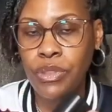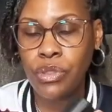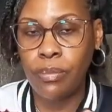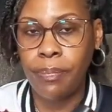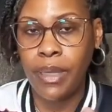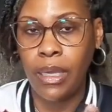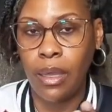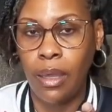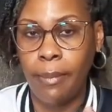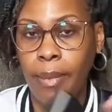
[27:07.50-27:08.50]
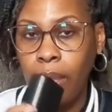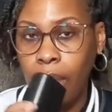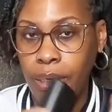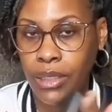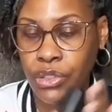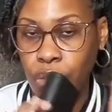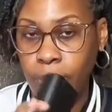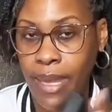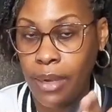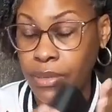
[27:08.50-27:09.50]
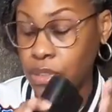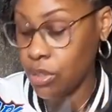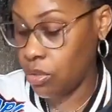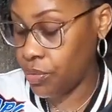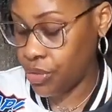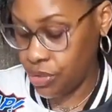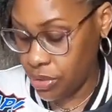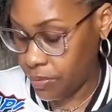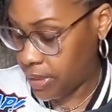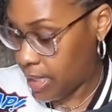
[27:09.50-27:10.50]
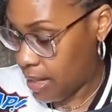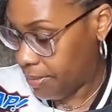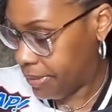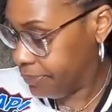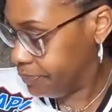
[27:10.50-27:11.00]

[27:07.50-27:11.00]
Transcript: to pick up additional batteries to go with your Sony camera.